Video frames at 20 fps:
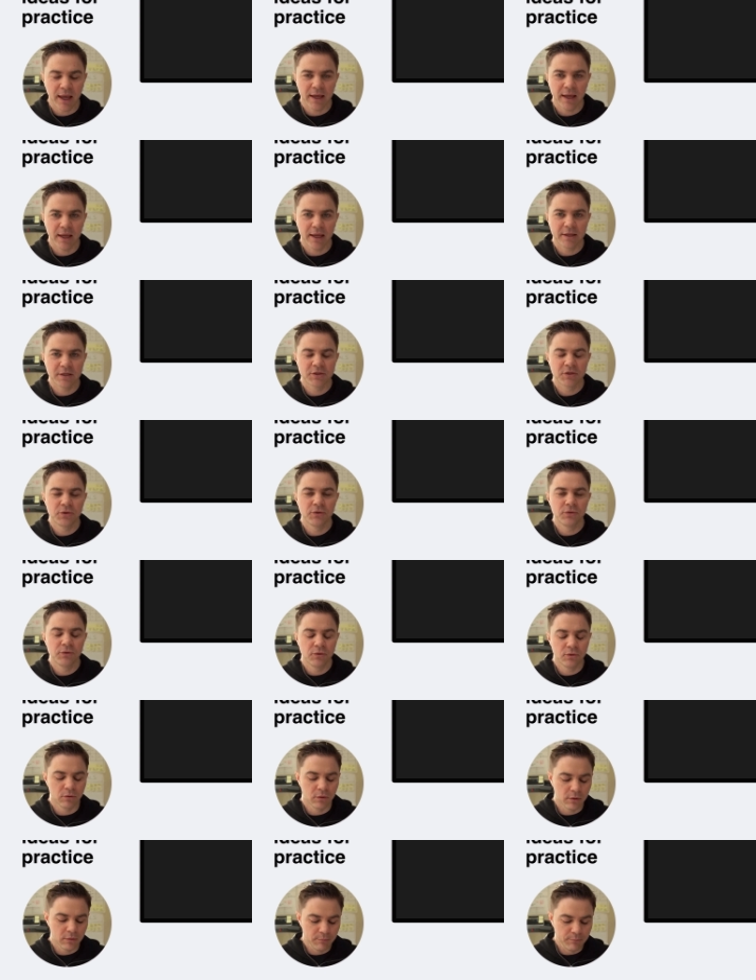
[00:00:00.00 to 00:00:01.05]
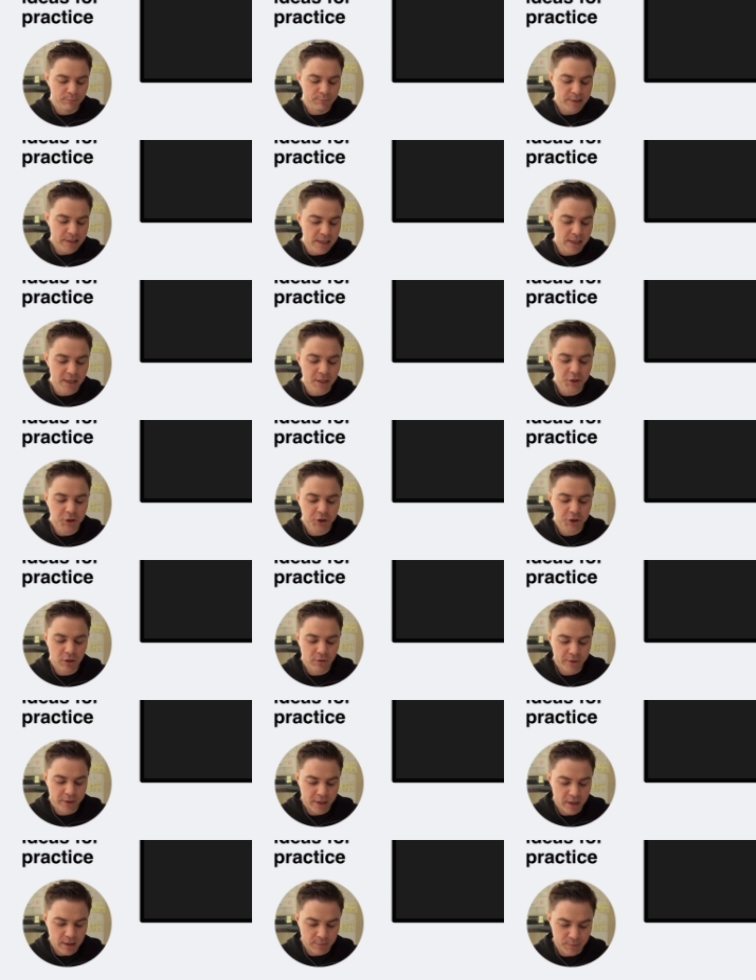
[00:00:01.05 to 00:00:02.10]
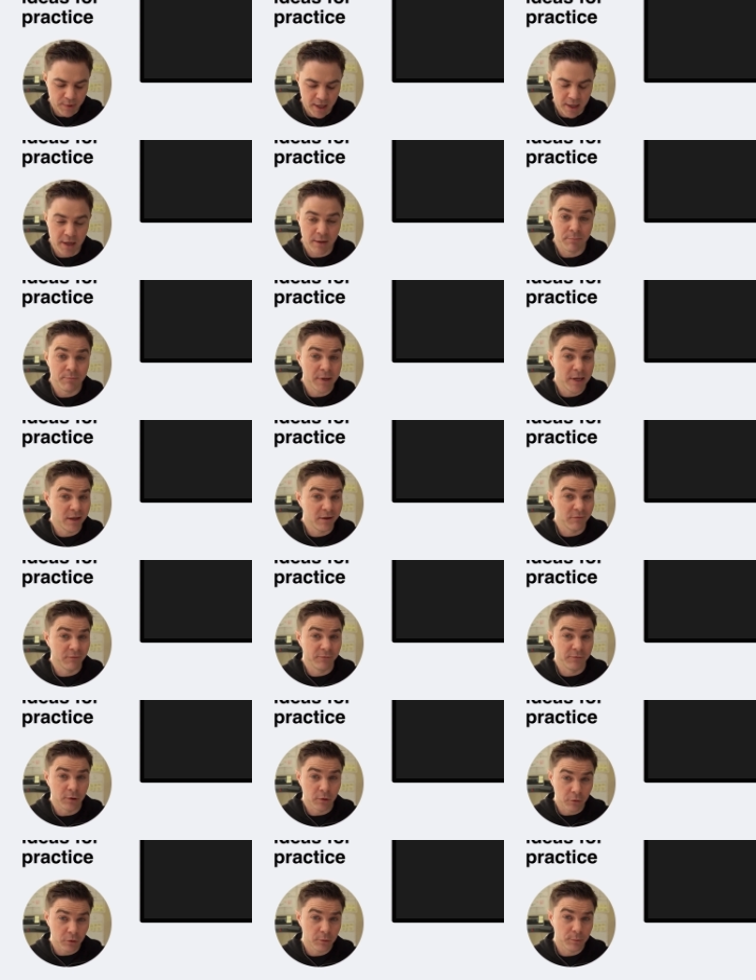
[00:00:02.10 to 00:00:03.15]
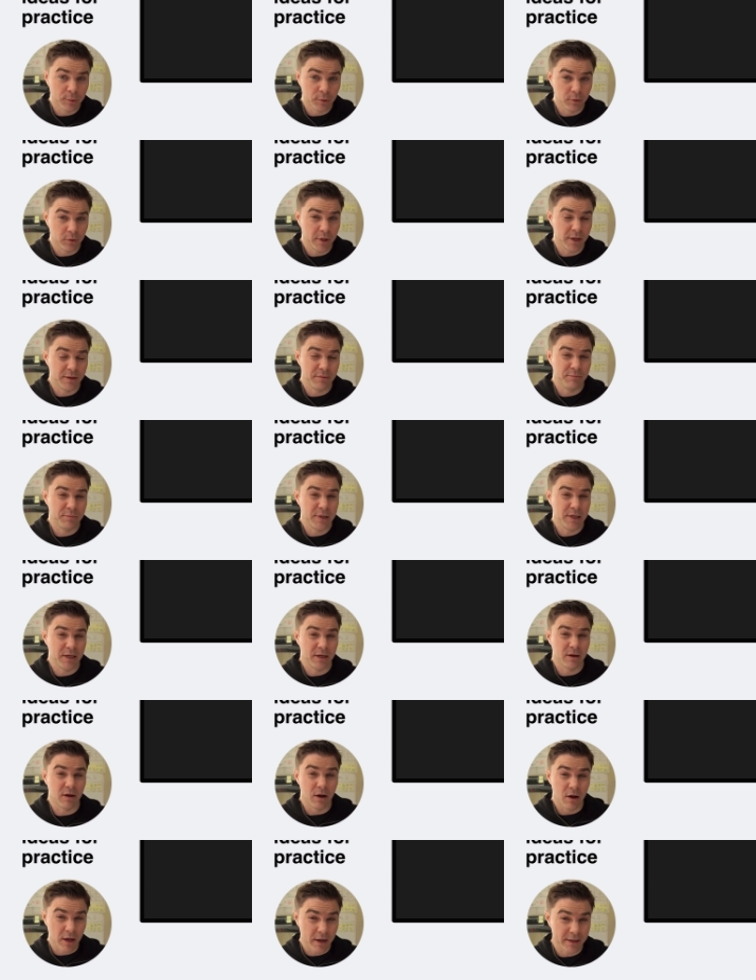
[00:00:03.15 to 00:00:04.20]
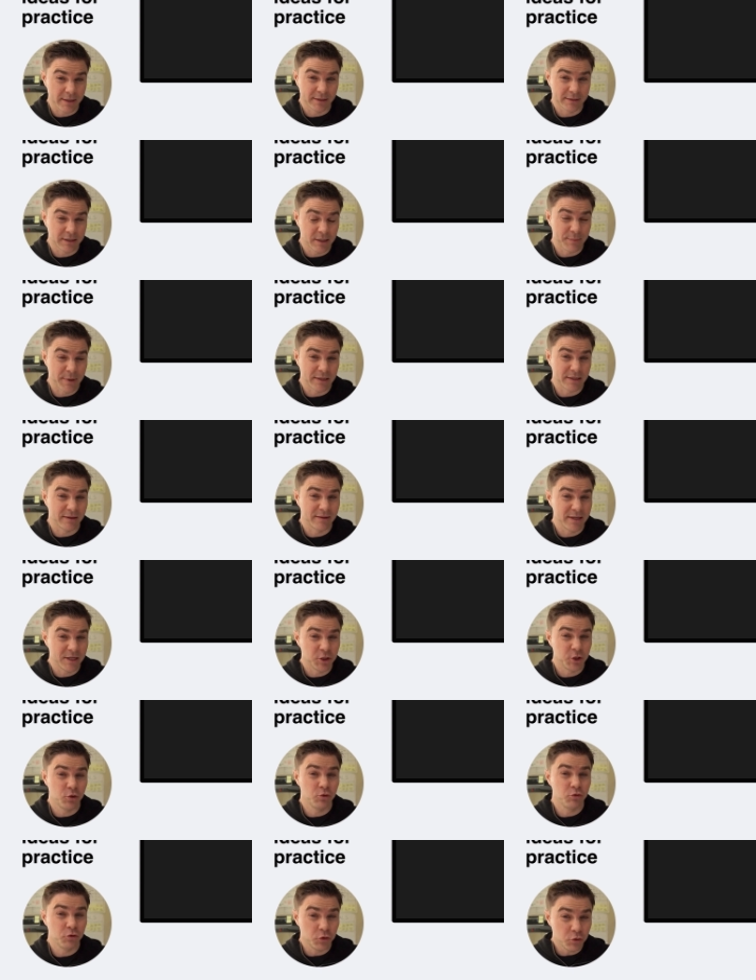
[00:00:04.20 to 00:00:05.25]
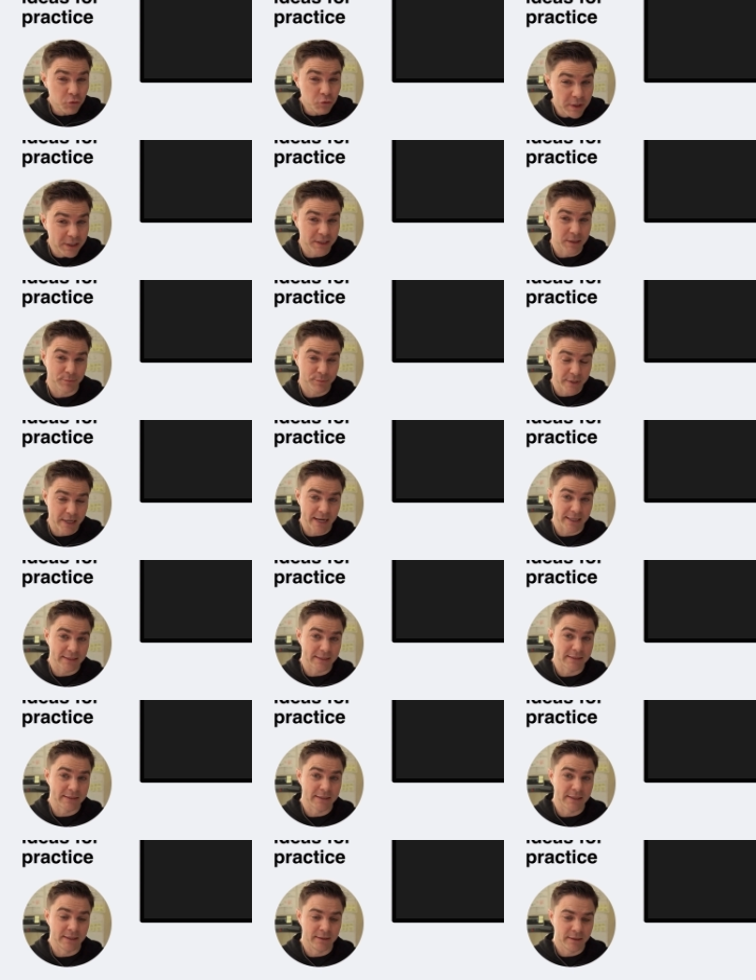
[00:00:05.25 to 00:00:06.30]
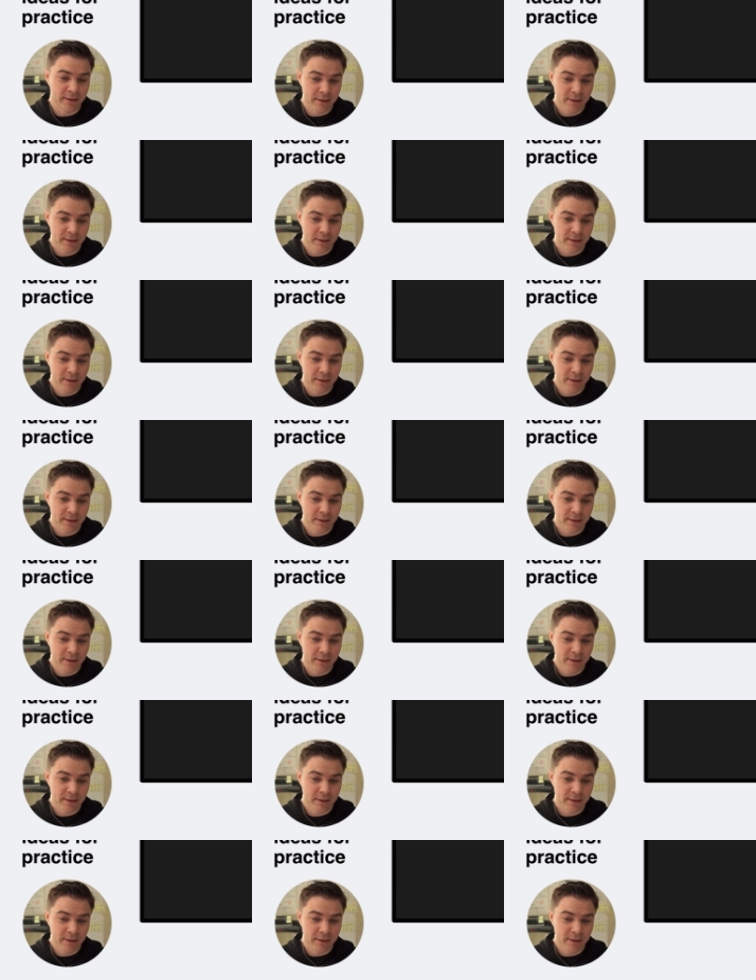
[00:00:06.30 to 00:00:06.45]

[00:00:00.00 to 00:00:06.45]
to be showing up and being vulnerable and being honest about the things you do need to practice in.